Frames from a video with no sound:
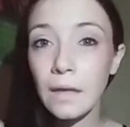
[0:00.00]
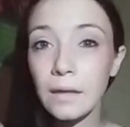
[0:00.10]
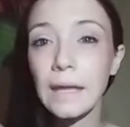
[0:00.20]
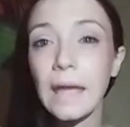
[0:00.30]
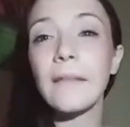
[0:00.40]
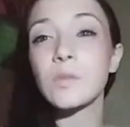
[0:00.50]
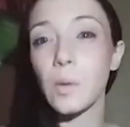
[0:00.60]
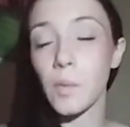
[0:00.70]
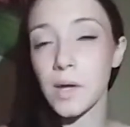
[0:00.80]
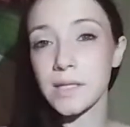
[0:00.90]
Yeah, that's what it
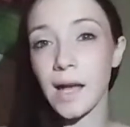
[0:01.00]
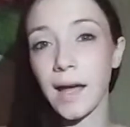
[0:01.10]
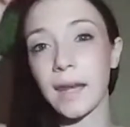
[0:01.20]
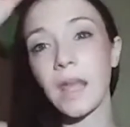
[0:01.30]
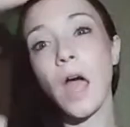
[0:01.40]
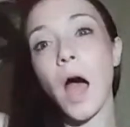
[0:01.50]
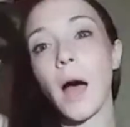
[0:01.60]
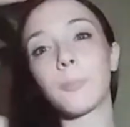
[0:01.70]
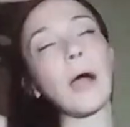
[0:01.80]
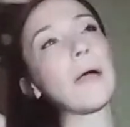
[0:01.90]
was, HUD.
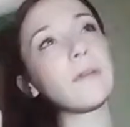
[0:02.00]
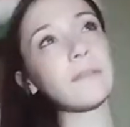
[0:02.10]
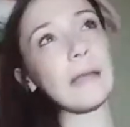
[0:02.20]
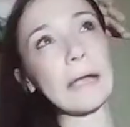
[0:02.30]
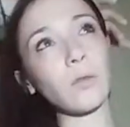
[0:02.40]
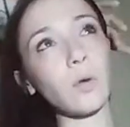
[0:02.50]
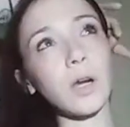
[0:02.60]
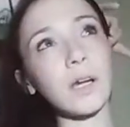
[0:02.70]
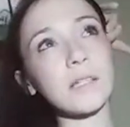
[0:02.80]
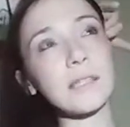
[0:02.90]
Private
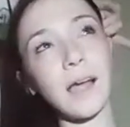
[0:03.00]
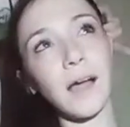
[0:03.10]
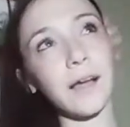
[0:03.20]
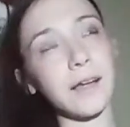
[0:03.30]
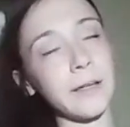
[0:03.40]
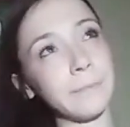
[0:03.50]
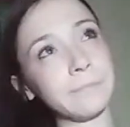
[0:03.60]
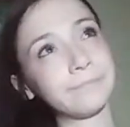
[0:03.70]
landlords, I